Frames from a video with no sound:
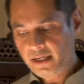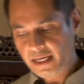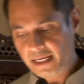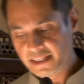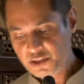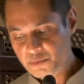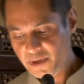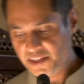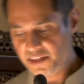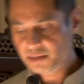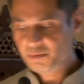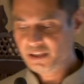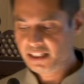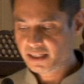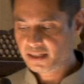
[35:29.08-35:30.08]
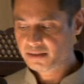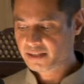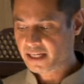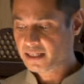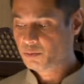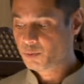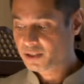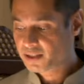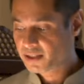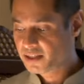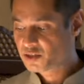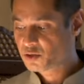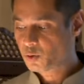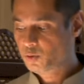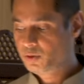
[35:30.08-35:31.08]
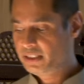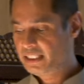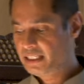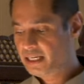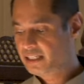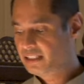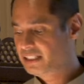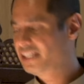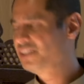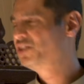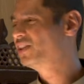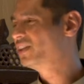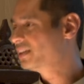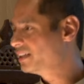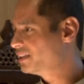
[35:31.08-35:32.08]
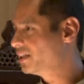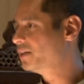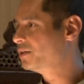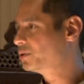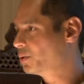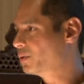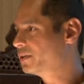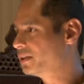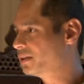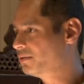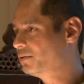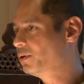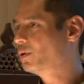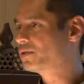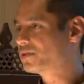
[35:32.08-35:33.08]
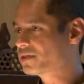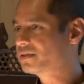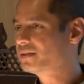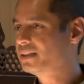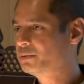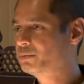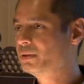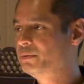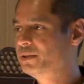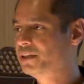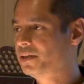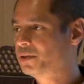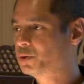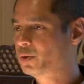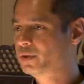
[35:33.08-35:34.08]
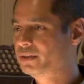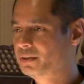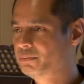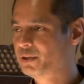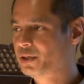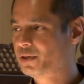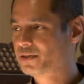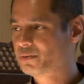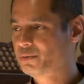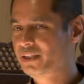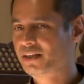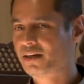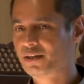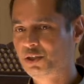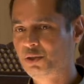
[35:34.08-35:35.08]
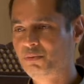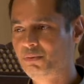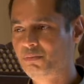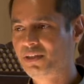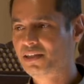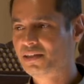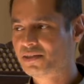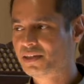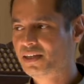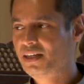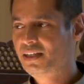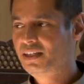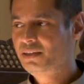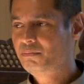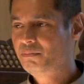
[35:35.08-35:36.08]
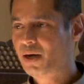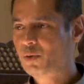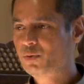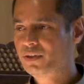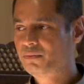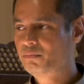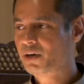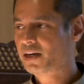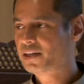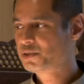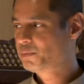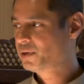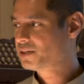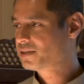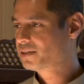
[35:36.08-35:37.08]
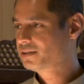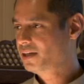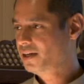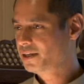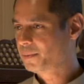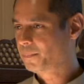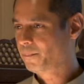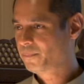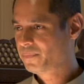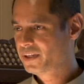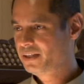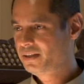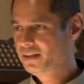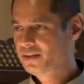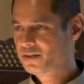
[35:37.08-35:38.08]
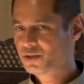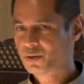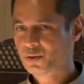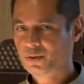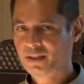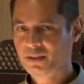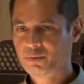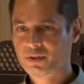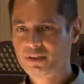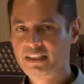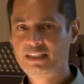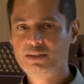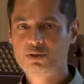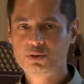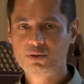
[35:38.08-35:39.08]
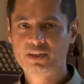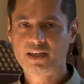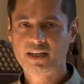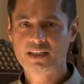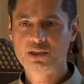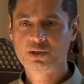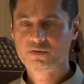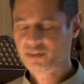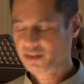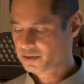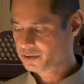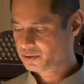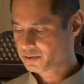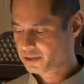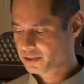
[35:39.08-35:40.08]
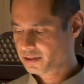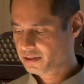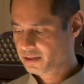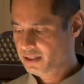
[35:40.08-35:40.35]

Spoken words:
In its basic meaning, then, watan is only contingently territorial. Of course, it will be territorial because we are human beings bounded by space and time. So it will lead to the idea of territory.